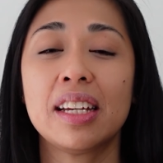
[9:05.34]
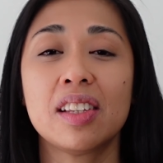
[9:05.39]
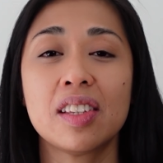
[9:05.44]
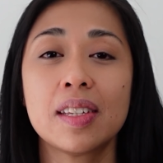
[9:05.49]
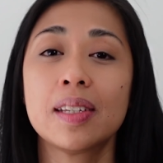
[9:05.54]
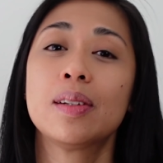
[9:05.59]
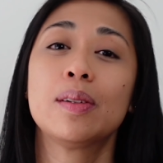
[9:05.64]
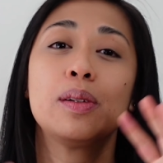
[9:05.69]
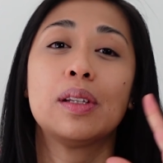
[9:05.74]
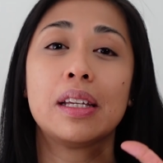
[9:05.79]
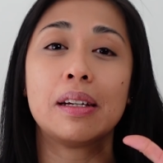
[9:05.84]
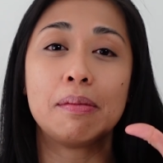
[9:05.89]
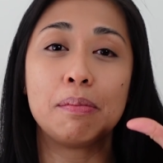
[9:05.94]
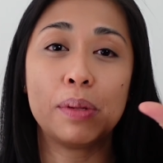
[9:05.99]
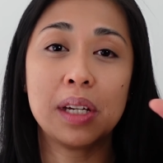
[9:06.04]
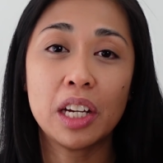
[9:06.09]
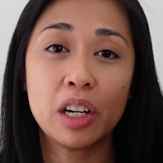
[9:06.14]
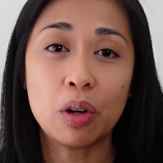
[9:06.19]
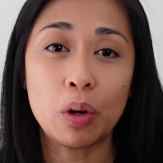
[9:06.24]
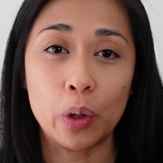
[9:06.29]
into the
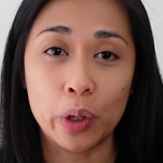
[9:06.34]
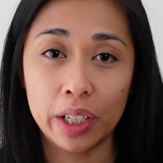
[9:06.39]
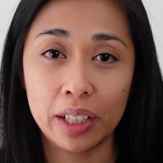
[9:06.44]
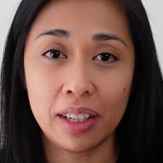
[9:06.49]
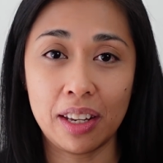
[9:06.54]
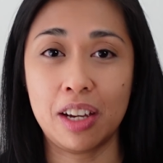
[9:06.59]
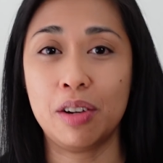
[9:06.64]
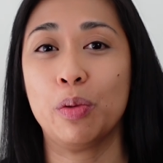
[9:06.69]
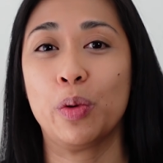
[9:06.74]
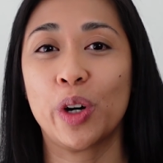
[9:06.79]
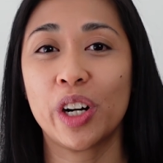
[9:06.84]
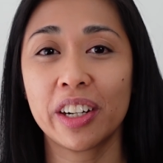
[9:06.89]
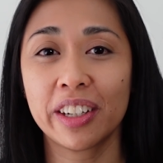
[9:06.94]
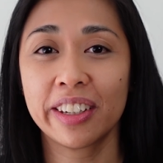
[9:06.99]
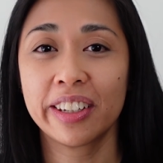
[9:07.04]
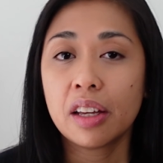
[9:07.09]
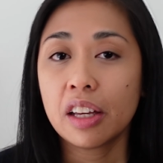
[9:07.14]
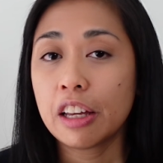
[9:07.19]
Bitcoin network.